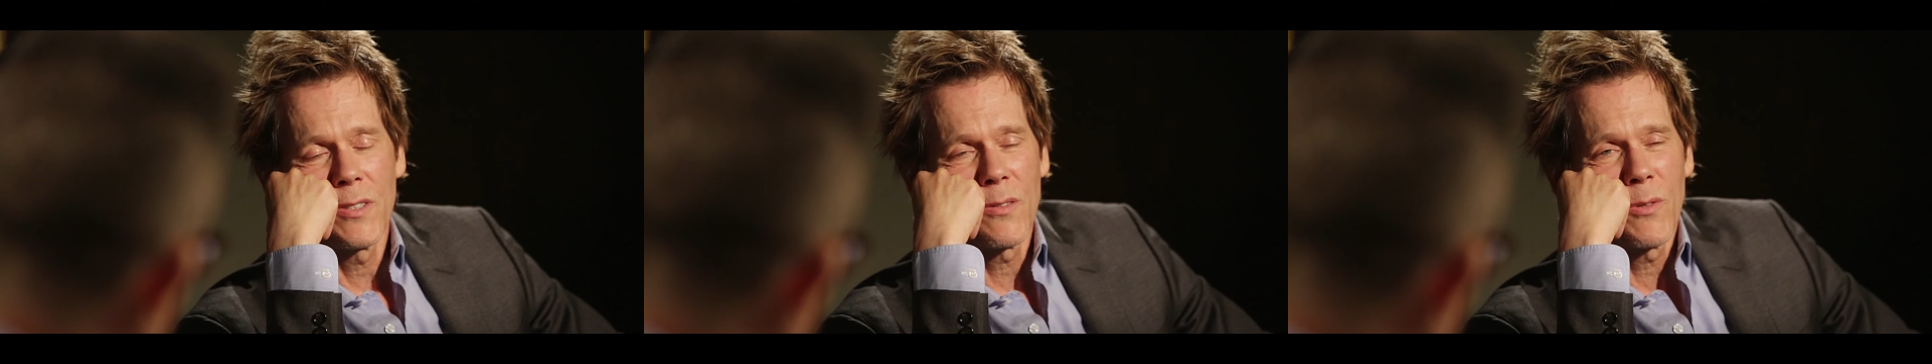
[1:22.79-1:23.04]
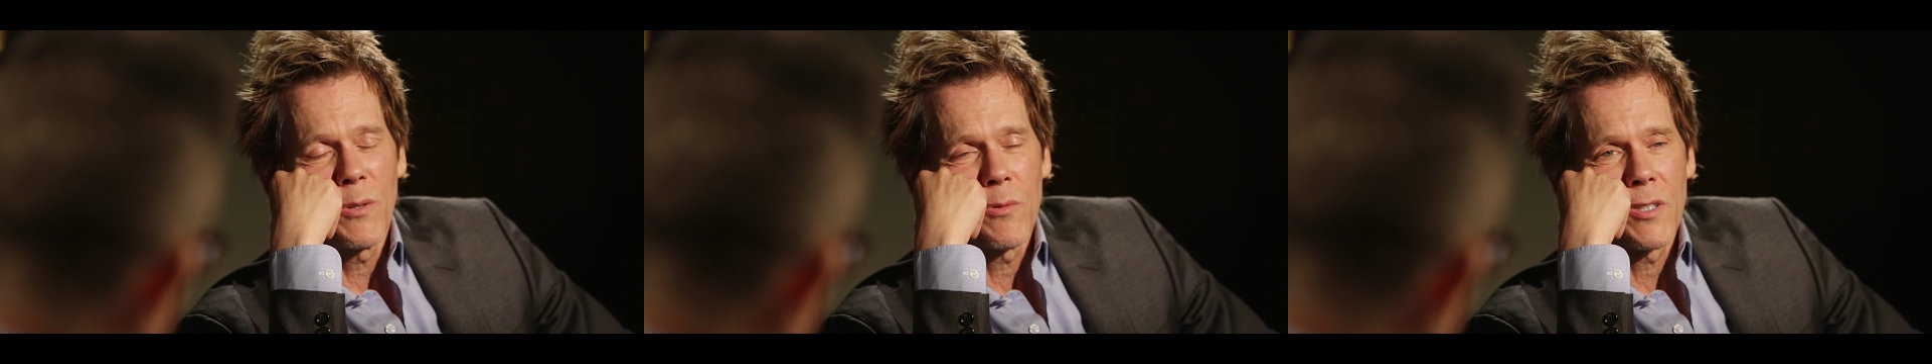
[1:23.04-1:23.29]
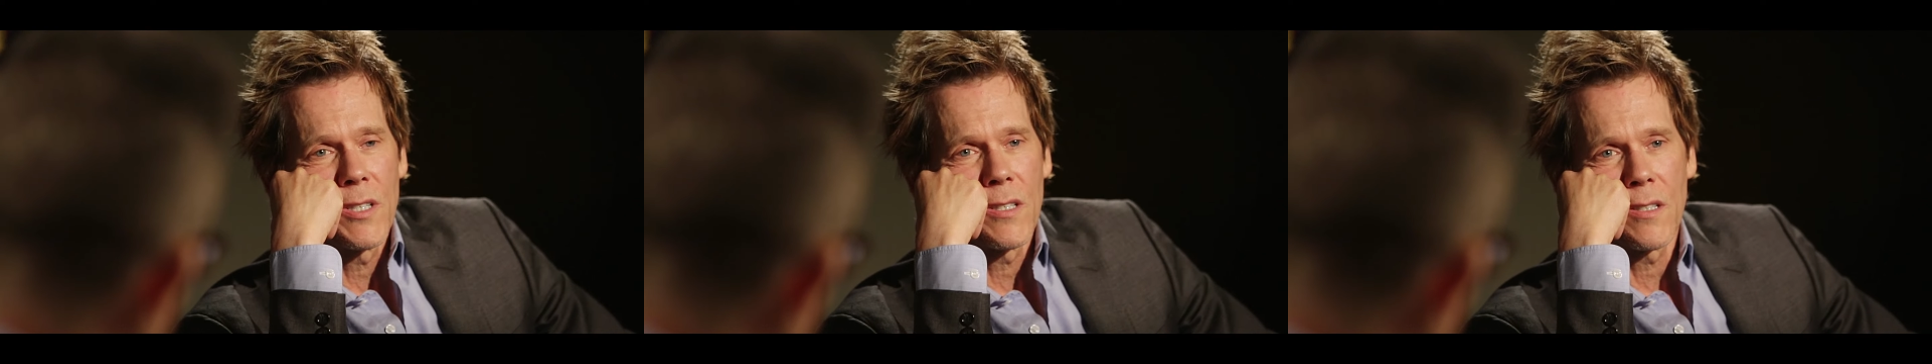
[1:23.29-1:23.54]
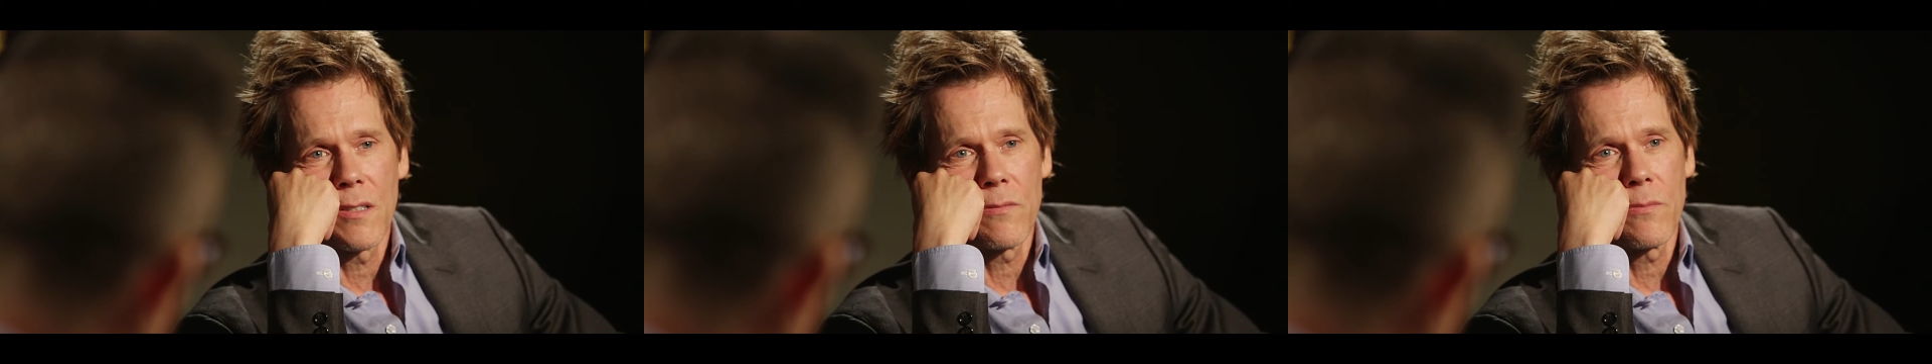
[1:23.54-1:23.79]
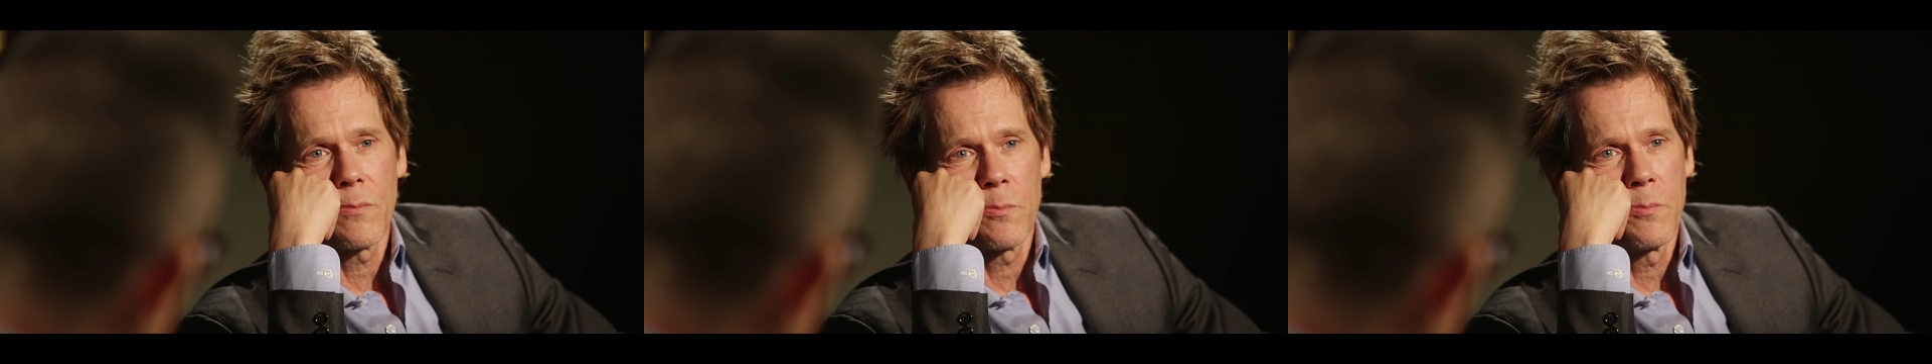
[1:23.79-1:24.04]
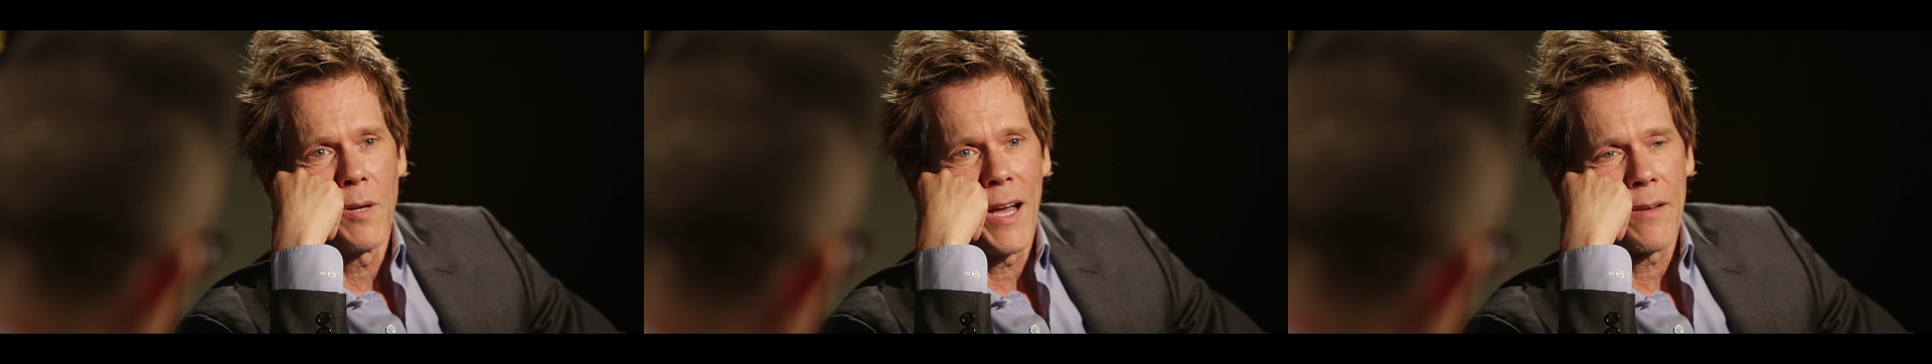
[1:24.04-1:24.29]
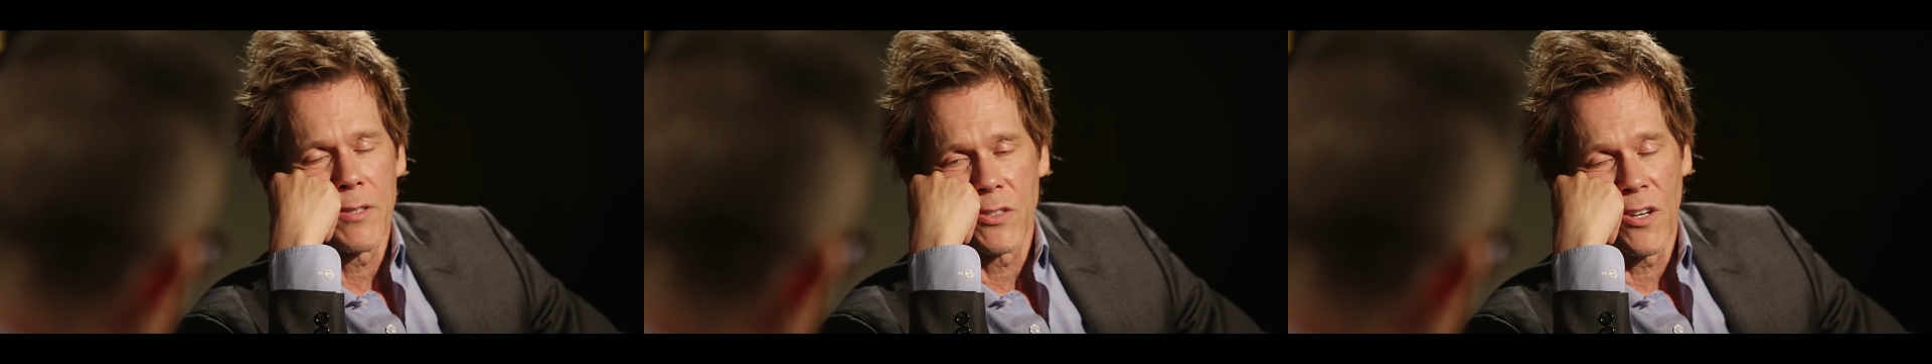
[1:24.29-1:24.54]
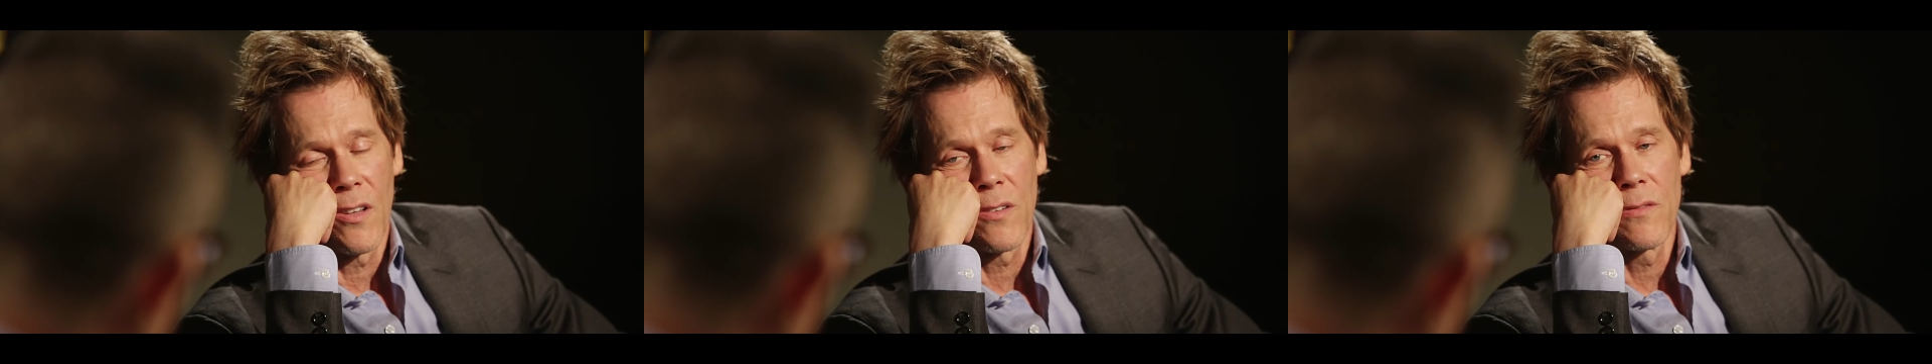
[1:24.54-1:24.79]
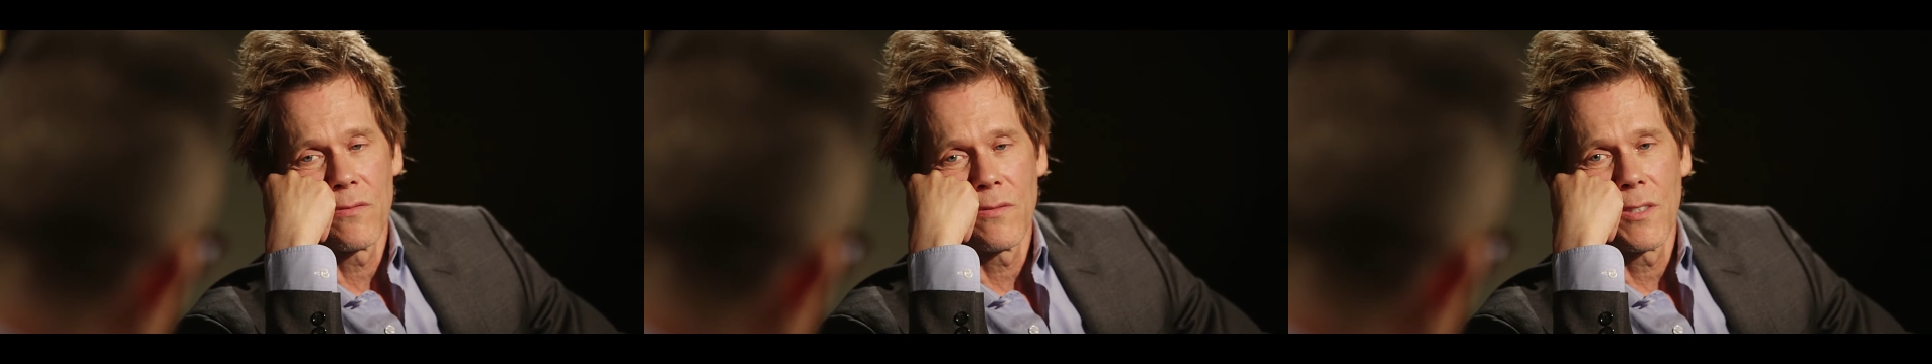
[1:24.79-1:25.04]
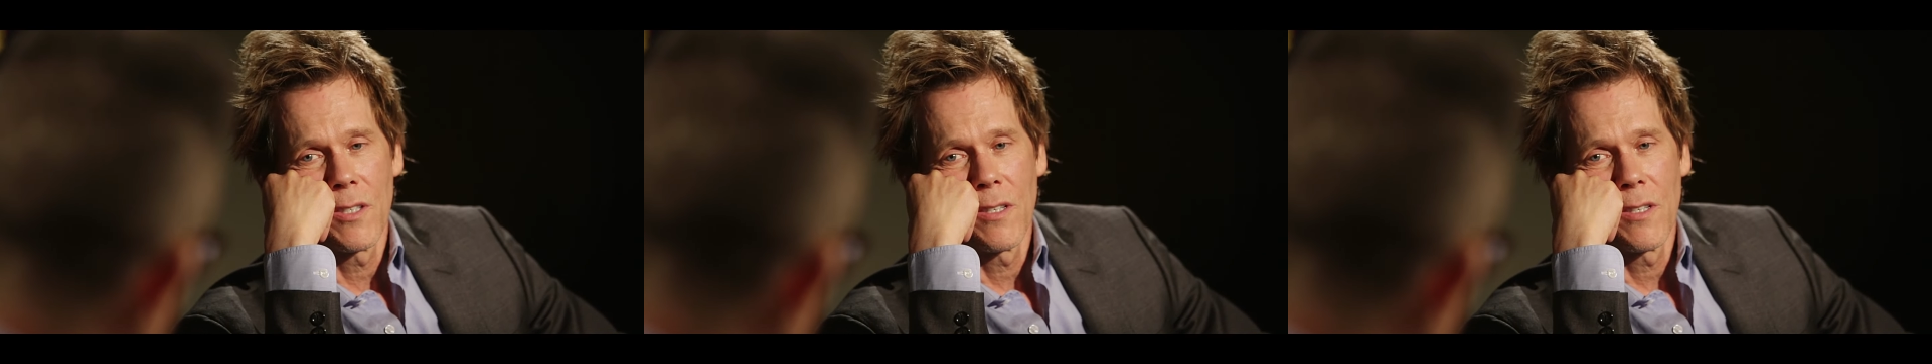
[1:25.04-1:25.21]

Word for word: We knew we were going to have each other